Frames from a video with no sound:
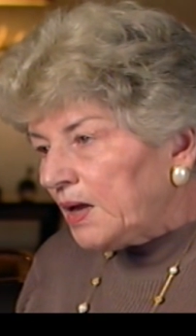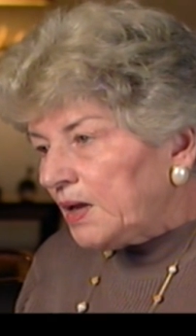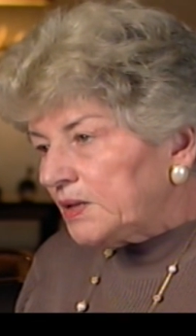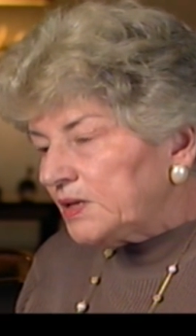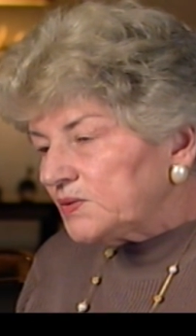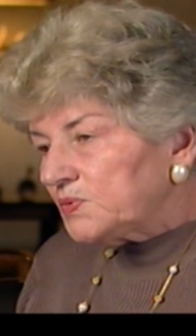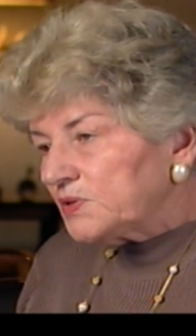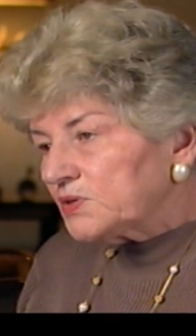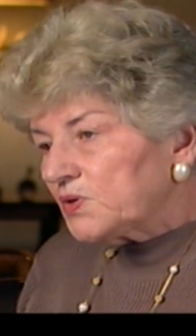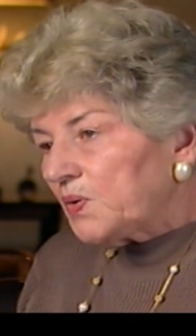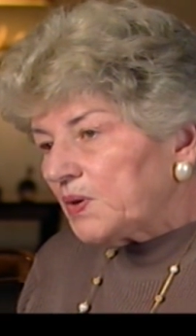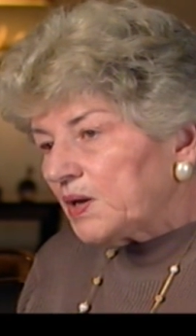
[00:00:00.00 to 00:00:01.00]
this was
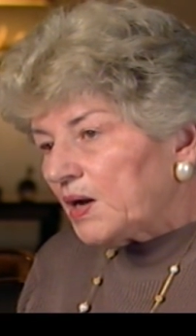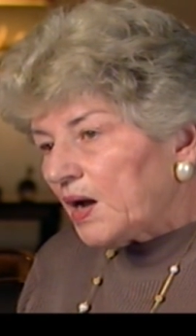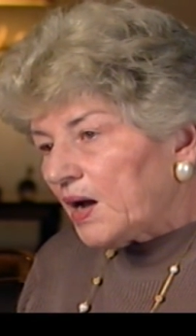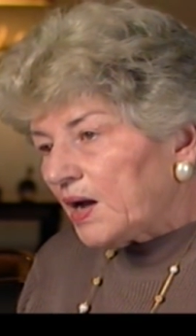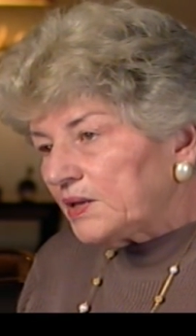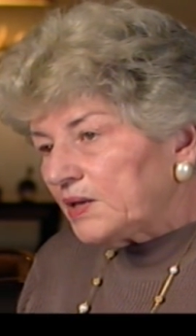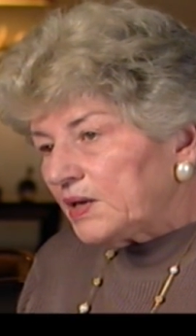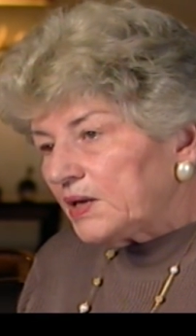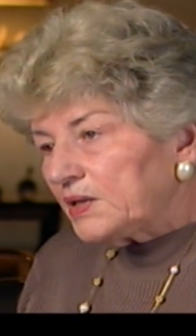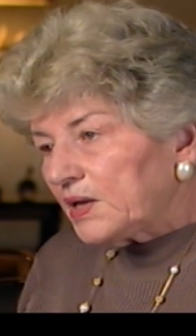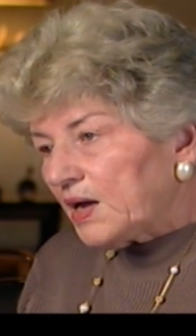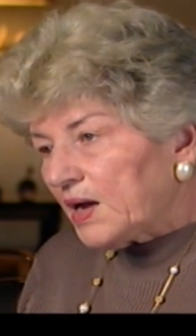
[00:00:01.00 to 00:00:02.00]
going on
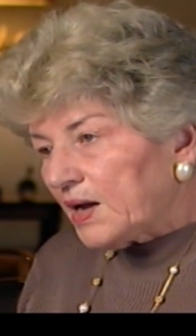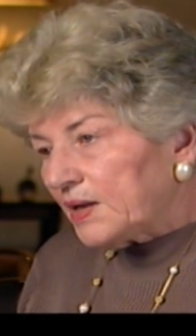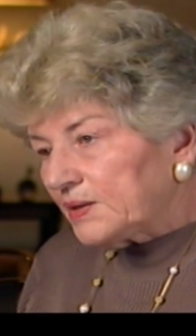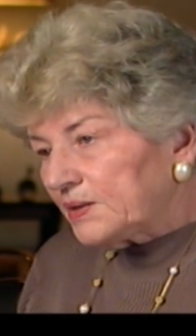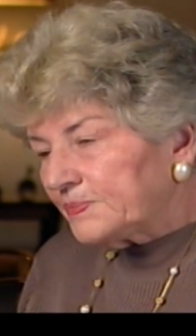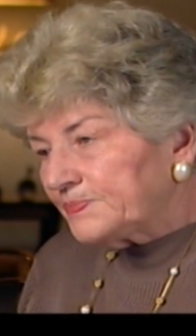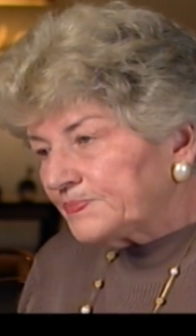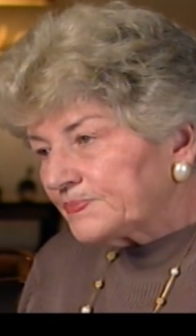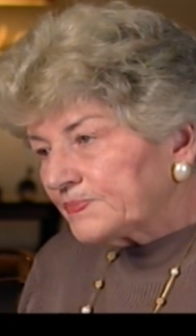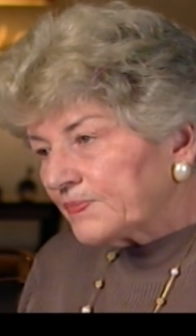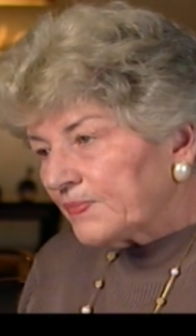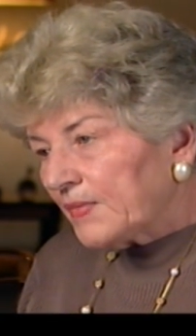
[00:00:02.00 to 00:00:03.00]
and on.
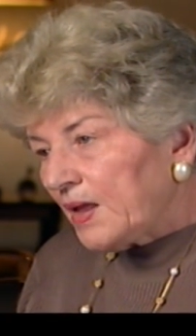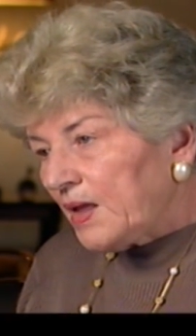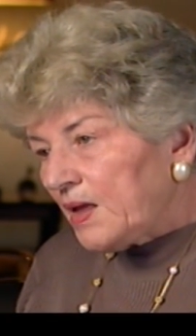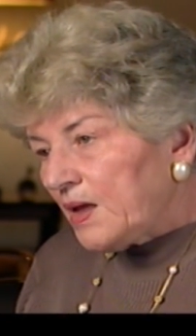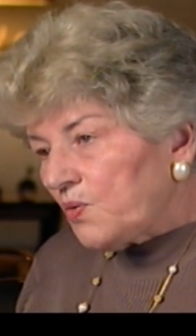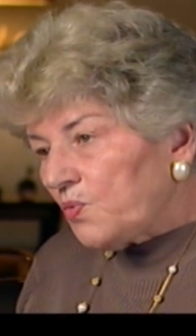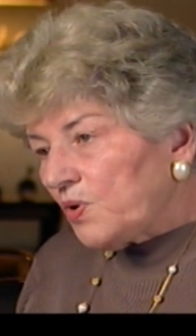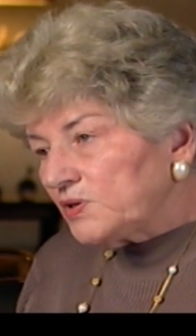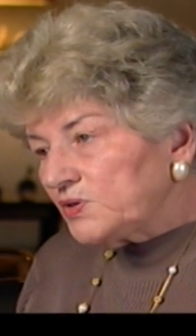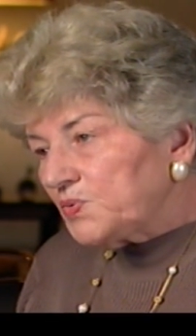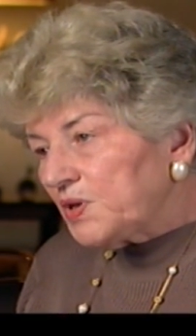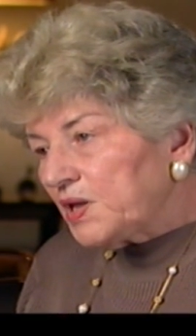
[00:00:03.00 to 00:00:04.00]

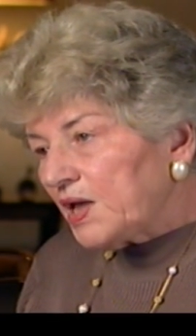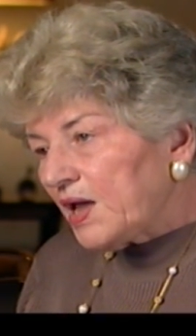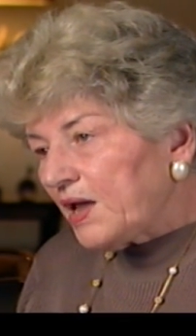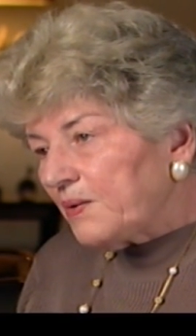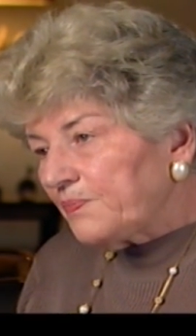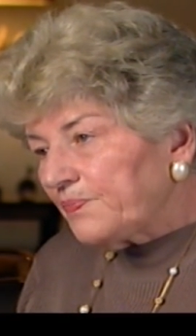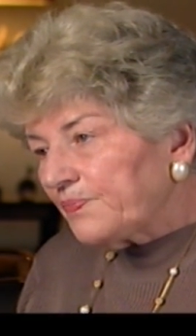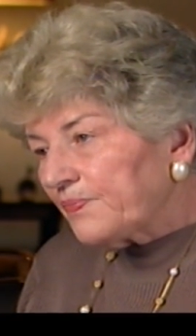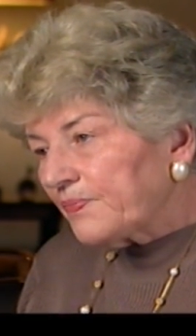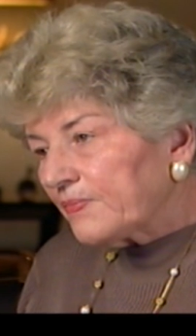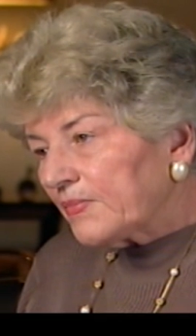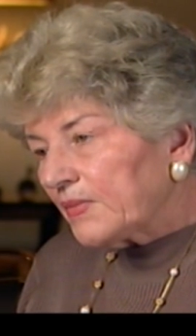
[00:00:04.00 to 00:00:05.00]
Once we came
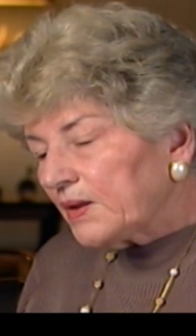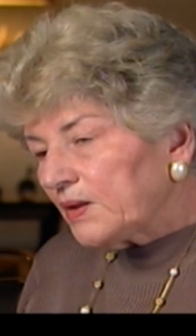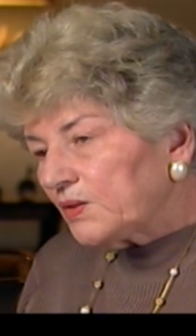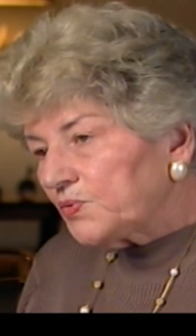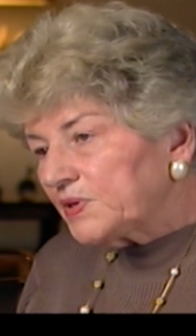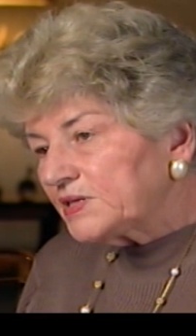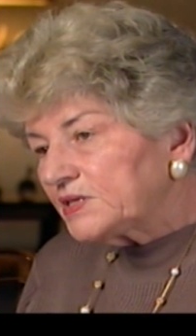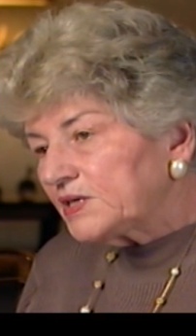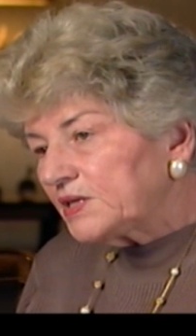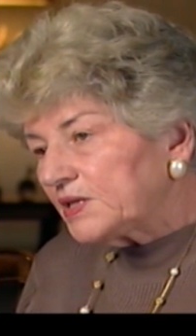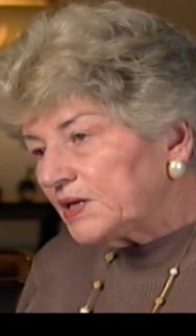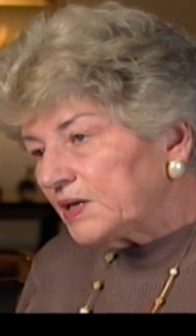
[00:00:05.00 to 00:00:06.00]
to a
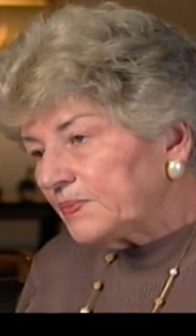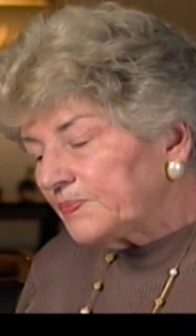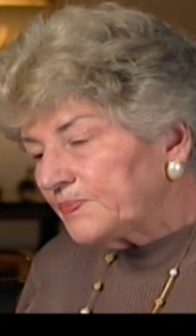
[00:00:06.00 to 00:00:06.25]
city